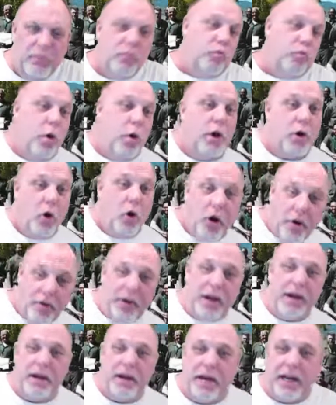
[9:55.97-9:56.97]
What are
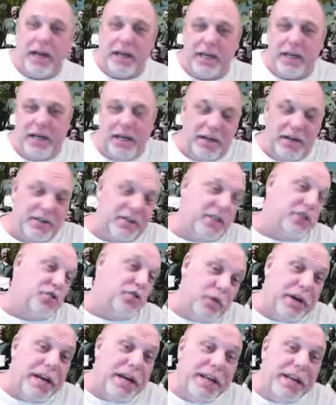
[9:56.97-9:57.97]
they, Nick? Did you
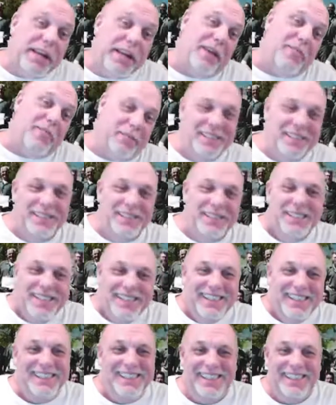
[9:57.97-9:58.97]
read them?
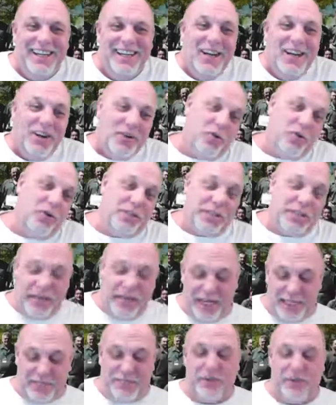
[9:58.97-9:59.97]
Of course it
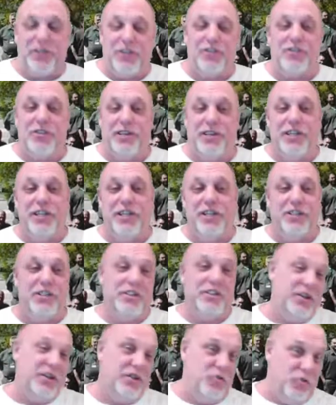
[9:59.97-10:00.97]
has special
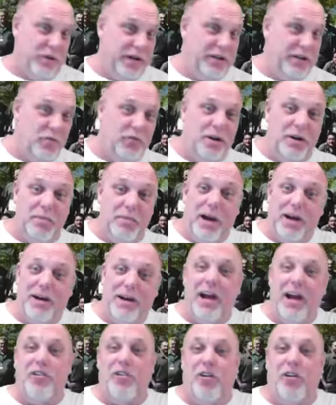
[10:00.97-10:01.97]
conditions. Did you read the one about
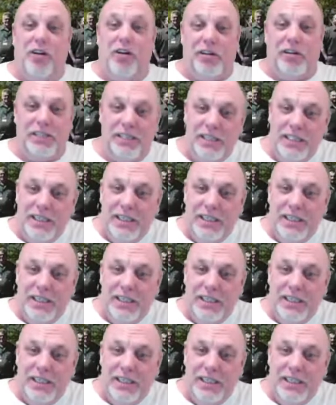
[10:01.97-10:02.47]
alcohol?